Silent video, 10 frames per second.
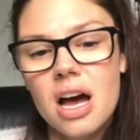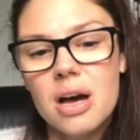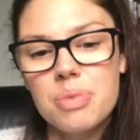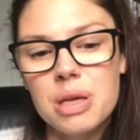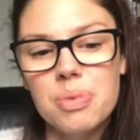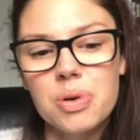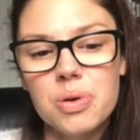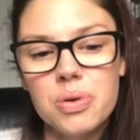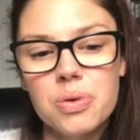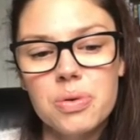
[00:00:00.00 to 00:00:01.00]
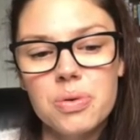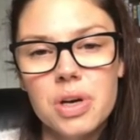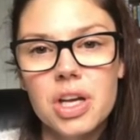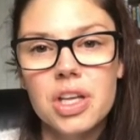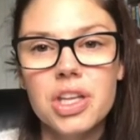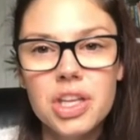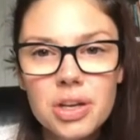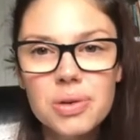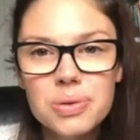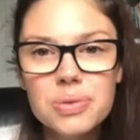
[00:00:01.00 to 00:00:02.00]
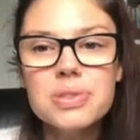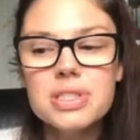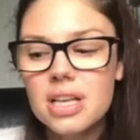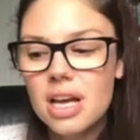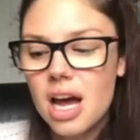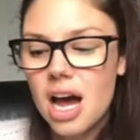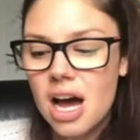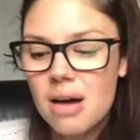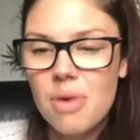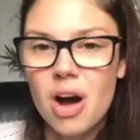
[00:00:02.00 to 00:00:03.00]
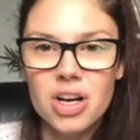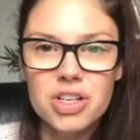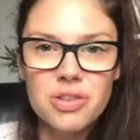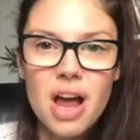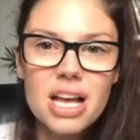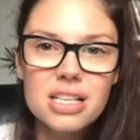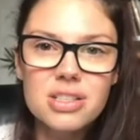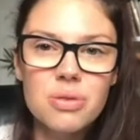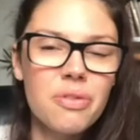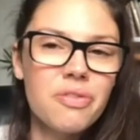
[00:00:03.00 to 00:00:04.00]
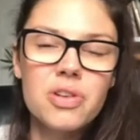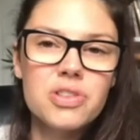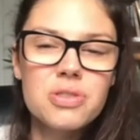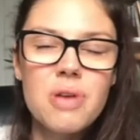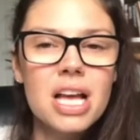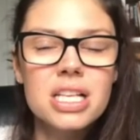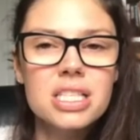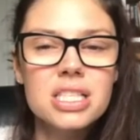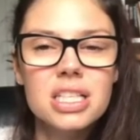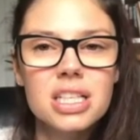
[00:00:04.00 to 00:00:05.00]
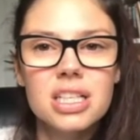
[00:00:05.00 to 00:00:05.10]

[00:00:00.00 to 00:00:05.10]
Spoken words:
people who use are addressed or referred to as,